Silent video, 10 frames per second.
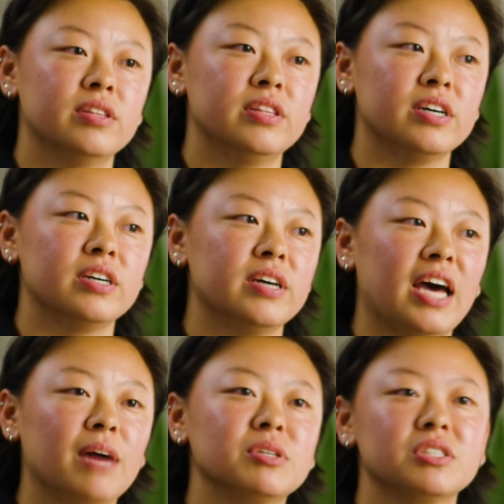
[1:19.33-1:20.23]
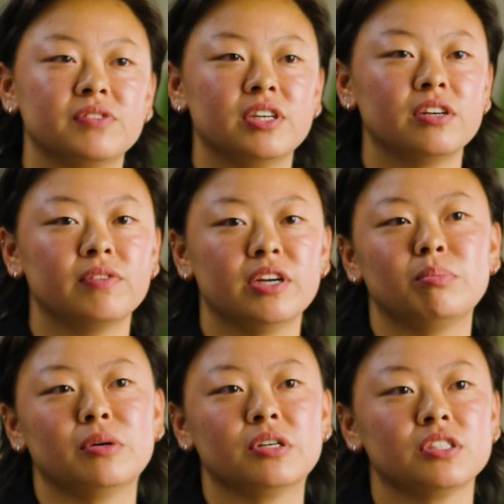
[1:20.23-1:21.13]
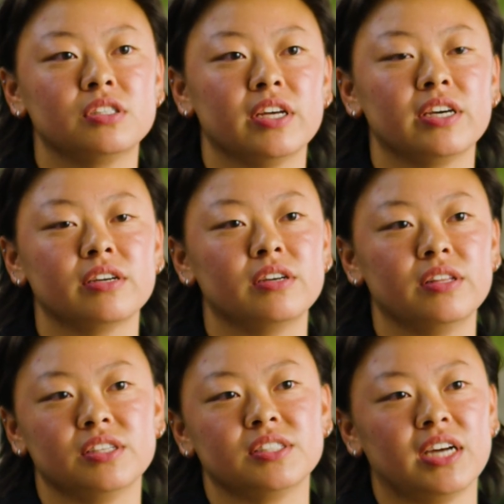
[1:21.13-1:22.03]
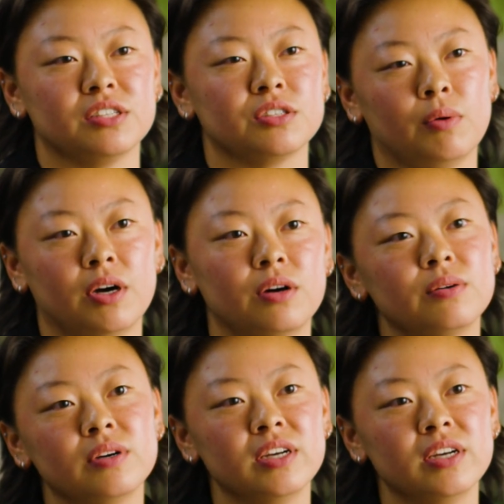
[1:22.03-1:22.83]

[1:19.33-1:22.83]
The atmosphere very pushed like the status quo.